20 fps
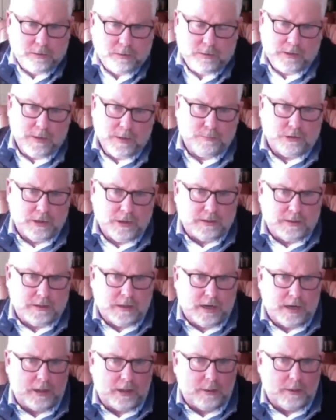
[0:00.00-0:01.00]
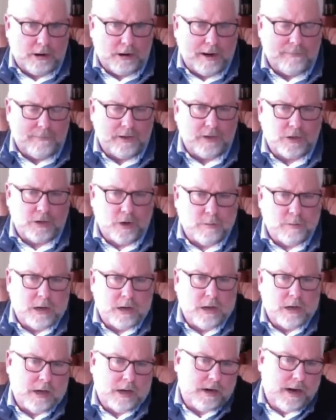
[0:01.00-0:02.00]
simply sending the profits to
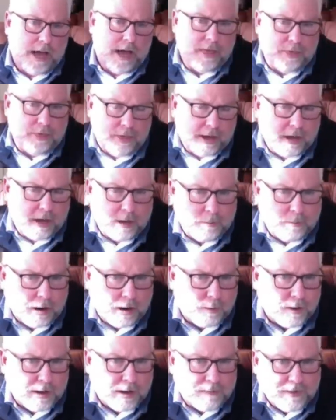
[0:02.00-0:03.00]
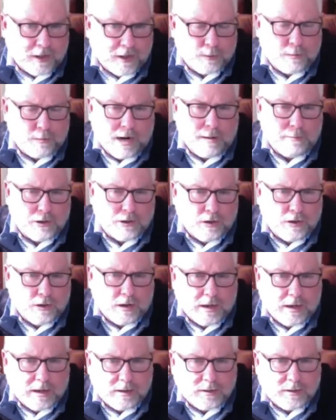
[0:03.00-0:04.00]
Omaha and not thinking about reinvestment
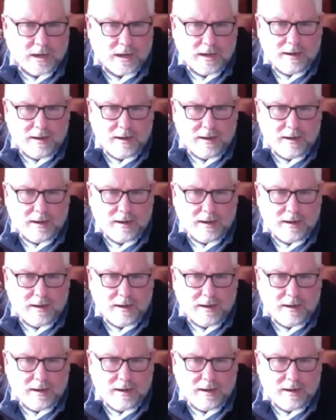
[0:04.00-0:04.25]
opportunities,